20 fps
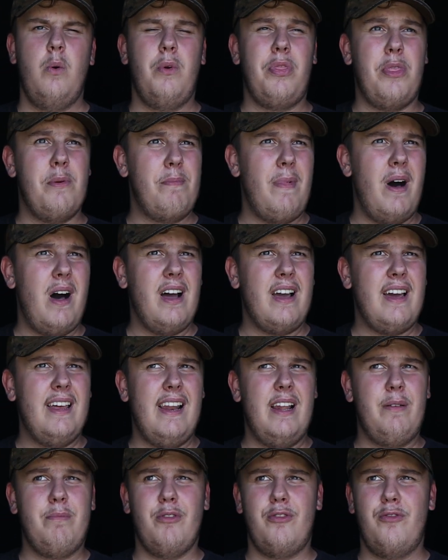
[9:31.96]

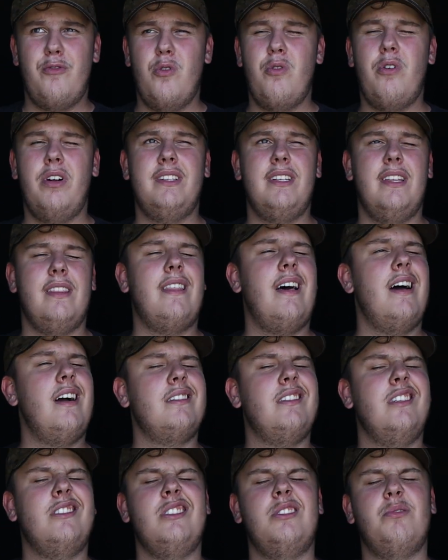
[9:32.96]
marker lead before I did that,
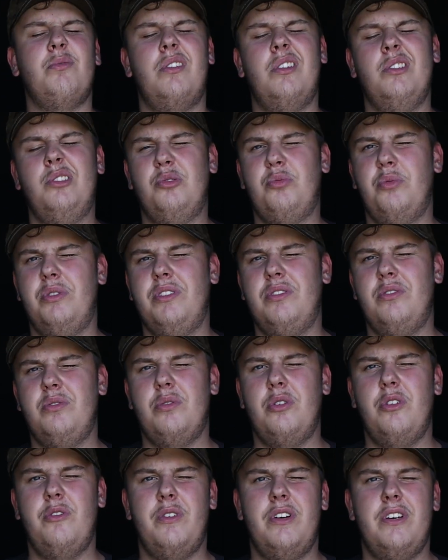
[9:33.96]
because I just wanted to
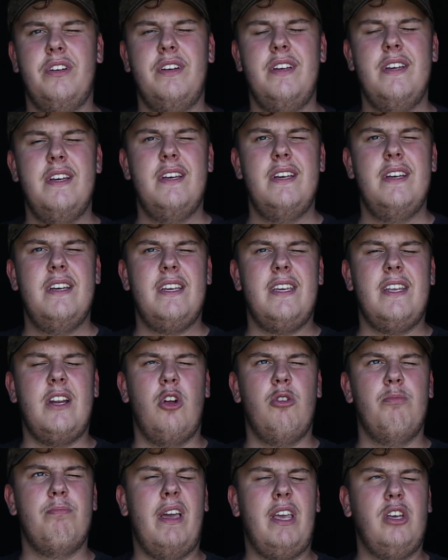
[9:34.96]
sort of you
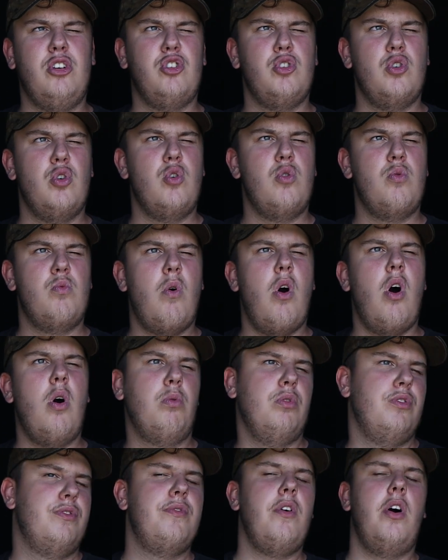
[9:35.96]
know, make sure what I
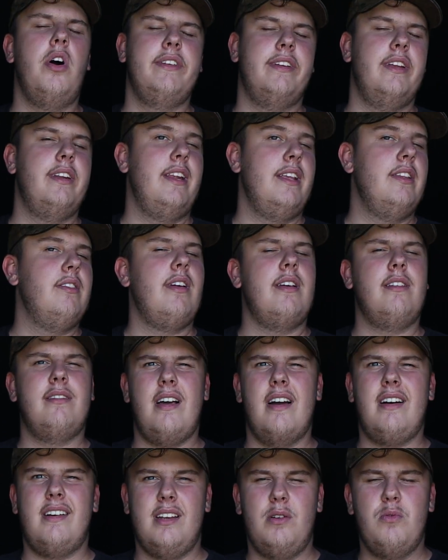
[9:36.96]
was finding is
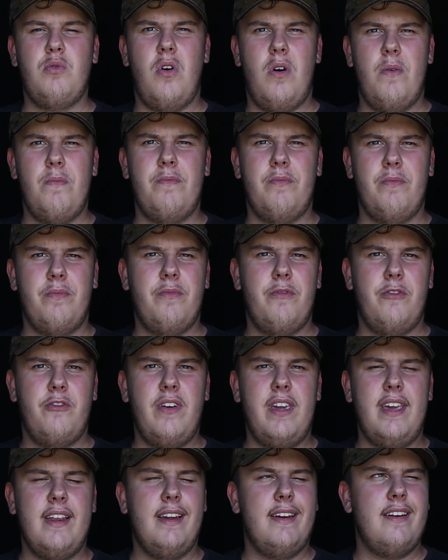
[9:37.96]
exactly what I'm
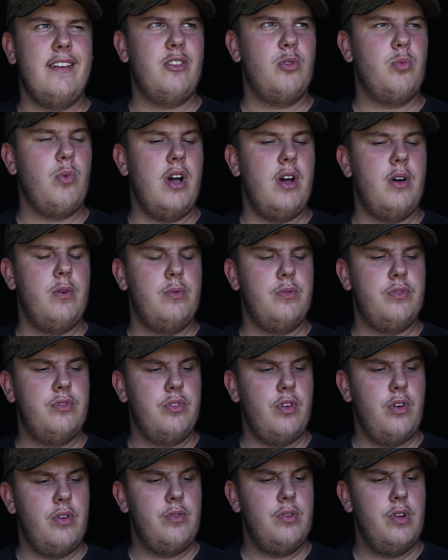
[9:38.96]
feeling as well.
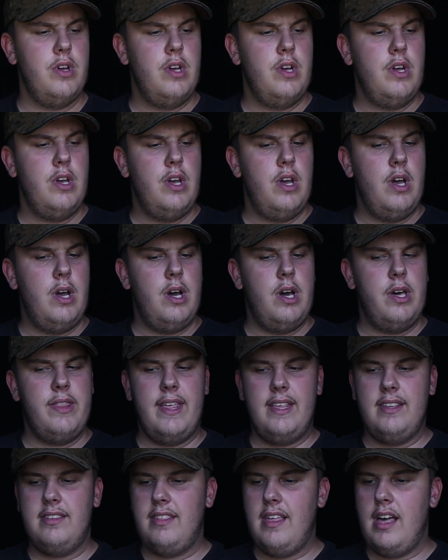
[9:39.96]
So
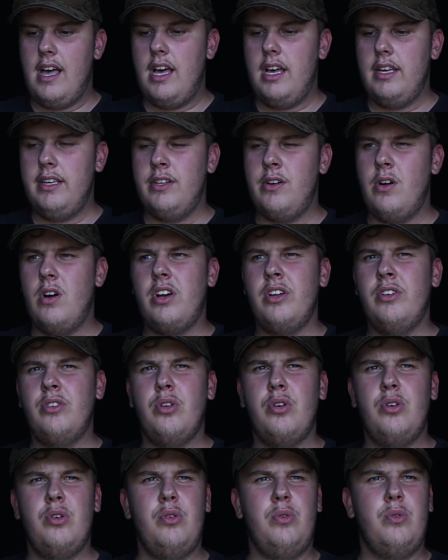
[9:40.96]
there's that. You know, I can
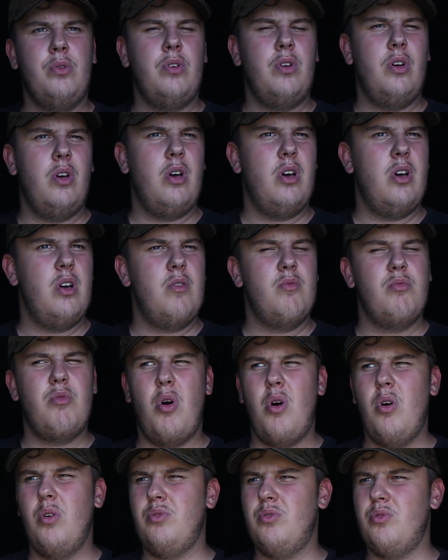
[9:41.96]
do
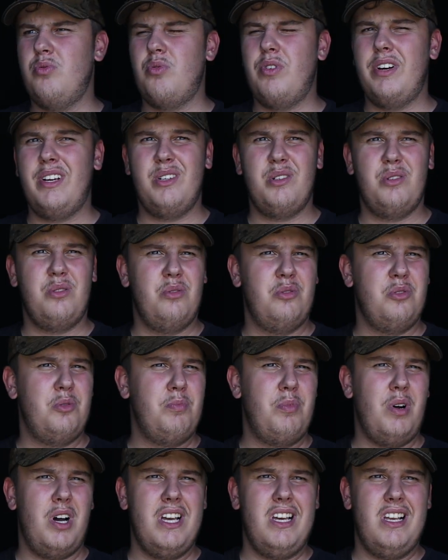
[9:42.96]
rods, reels,
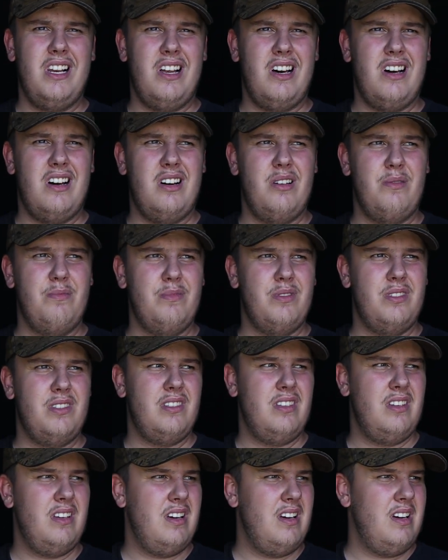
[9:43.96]
bite
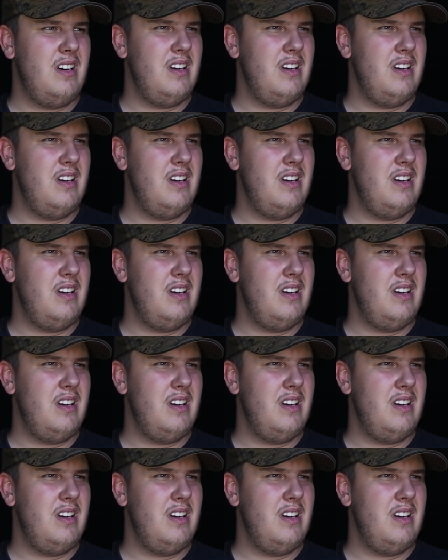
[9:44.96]
alarms,